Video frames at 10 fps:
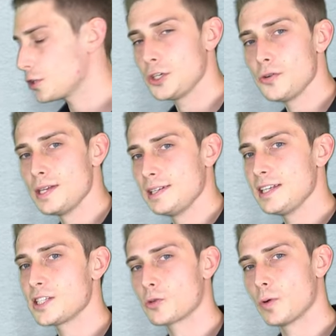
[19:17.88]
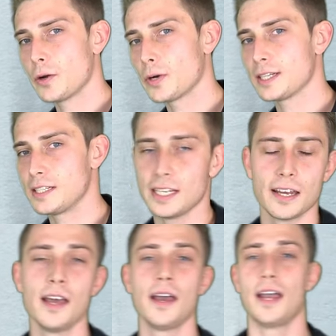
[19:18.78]
qed square right here,
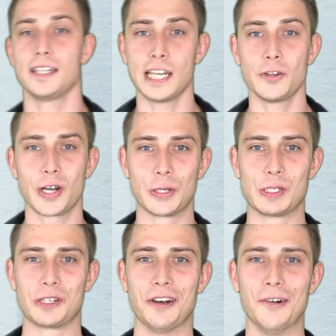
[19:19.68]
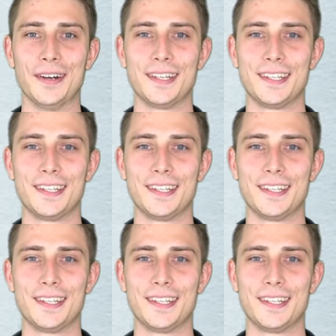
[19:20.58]
and then you are good to go.